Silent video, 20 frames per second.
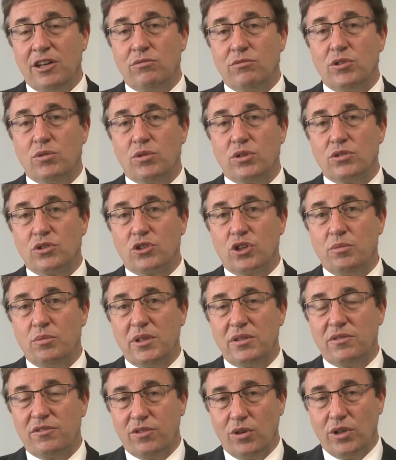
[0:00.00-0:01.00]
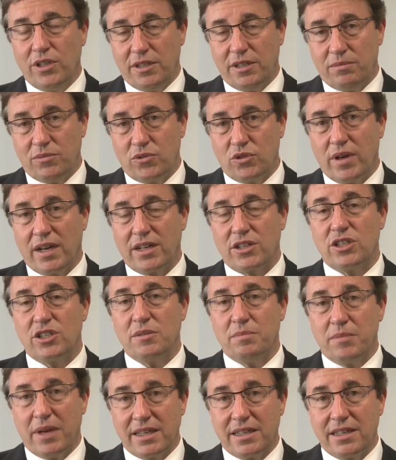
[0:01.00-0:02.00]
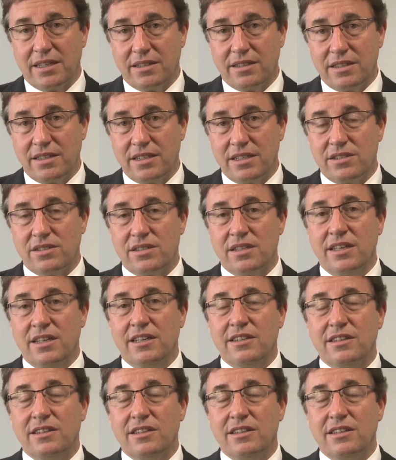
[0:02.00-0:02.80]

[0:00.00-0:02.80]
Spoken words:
we want to commit fully to actually making these